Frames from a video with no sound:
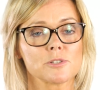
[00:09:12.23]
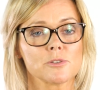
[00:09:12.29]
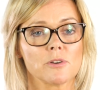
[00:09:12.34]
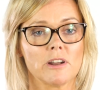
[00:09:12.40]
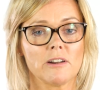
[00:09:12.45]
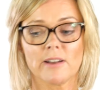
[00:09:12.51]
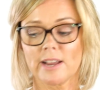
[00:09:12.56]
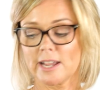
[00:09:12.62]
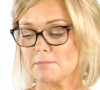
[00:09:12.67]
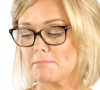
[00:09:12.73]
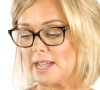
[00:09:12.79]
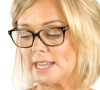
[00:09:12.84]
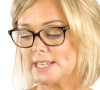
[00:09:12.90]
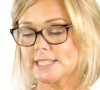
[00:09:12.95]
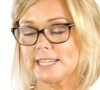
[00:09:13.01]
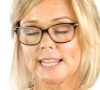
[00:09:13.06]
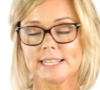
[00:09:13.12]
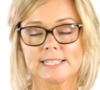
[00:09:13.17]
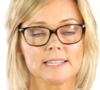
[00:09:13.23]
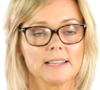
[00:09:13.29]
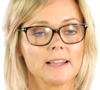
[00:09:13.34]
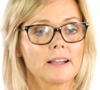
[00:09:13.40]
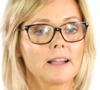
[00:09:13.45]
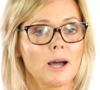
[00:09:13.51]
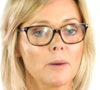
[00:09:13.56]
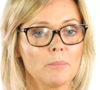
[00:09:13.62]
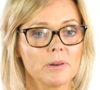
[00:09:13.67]
So I recommend getting a
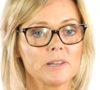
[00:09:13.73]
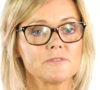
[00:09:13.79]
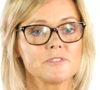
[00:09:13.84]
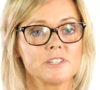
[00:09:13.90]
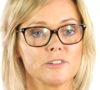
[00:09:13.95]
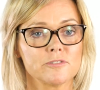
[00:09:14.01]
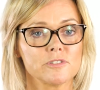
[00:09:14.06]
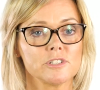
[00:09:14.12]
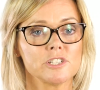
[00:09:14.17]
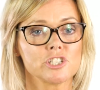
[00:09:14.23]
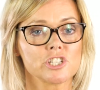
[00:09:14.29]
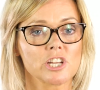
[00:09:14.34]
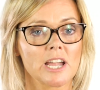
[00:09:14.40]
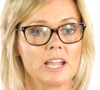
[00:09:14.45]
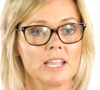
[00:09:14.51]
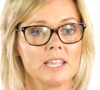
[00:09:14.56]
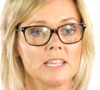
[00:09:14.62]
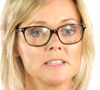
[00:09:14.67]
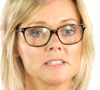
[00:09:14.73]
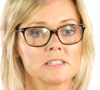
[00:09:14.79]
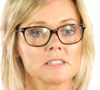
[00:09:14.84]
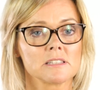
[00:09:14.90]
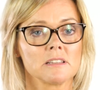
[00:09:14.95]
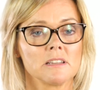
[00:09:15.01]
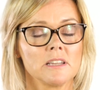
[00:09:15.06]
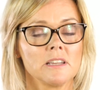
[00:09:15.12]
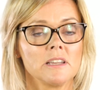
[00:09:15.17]
couple of different
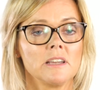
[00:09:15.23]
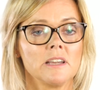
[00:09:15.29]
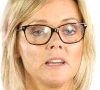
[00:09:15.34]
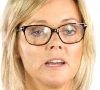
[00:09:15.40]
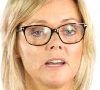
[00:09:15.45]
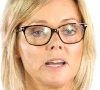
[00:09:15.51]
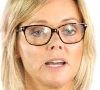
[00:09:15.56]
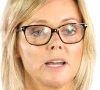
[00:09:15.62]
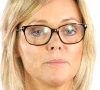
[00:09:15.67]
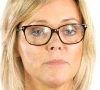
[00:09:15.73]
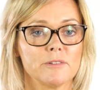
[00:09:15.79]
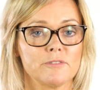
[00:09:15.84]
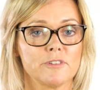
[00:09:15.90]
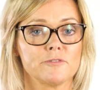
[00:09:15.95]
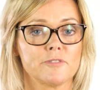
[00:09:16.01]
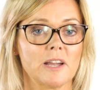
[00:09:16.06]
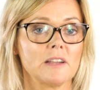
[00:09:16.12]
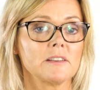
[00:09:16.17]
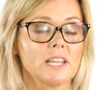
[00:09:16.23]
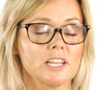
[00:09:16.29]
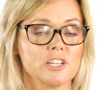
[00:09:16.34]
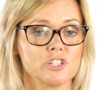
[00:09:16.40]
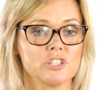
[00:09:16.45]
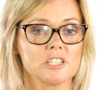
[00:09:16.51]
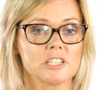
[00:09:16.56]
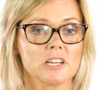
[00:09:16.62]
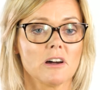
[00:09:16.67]
shades of a
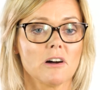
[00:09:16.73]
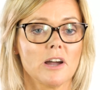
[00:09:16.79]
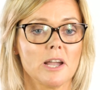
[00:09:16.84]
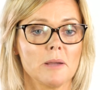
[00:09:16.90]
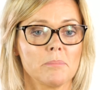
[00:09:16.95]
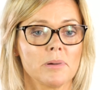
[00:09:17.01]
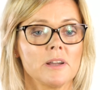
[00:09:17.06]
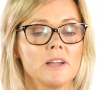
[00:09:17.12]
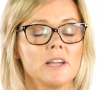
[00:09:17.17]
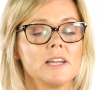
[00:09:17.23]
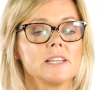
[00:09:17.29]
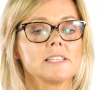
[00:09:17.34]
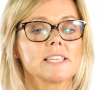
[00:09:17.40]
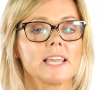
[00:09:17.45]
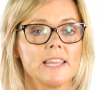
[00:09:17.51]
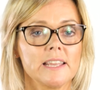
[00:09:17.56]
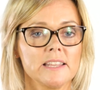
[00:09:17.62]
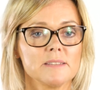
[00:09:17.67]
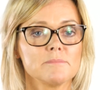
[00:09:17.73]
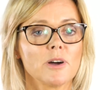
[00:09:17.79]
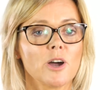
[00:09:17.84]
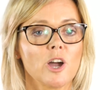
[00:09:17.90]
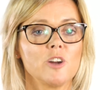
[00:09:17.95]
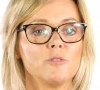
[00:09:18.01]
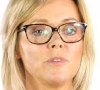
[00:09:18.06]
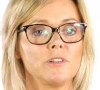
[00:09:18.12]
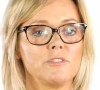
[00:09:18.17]
foundation type, taking them
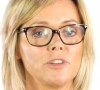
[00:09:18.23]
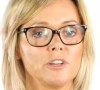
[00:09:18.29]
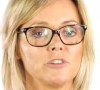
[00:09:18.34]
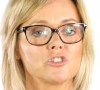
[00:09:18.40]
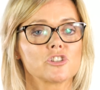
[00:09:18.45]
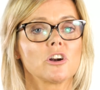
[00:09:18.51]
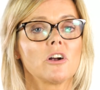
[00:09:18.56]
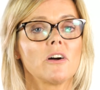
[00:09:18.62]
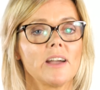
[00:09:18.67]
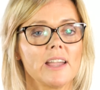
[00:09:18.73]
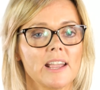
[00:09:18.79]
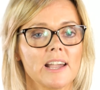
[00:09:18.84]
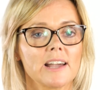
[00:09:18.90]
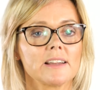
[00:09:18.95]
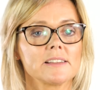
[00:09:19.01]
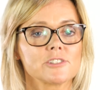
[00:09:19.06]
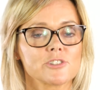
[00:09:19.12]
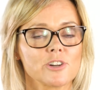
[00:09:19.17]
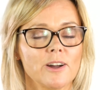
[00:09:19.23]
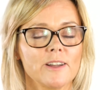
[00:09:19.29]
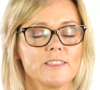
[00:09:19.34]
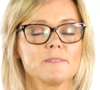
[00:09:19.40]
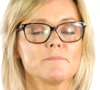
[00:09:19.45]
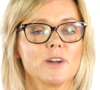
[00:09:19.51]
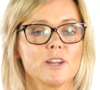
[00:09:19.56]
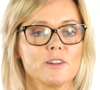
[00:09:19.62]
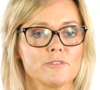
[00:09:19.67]
home with you, trying
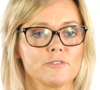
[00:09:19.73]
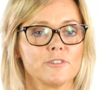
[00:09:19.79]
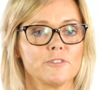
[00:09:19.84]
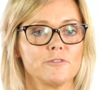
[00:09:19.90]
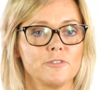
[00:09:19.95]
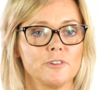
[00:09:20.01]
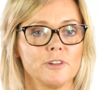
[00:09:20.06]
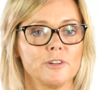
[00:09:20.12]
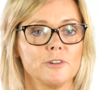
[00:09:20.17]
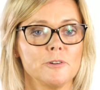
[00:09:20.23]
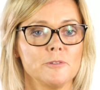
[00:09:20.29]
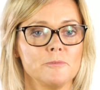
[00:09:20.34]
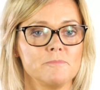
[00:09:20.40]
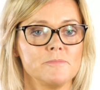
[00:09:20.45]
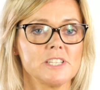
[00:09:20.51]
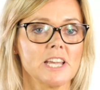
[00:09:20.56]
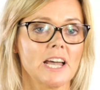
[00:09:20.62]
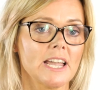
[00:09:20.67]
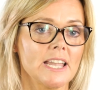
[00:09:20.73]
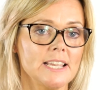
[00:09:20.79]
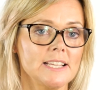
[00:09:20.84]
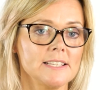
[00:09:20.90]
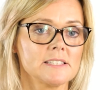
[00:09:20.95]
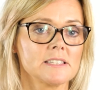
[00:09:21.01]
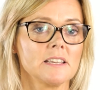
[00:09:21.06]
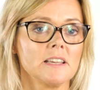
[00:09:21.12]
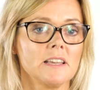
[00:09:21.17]
them over a few
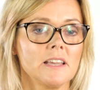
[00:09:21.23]
days,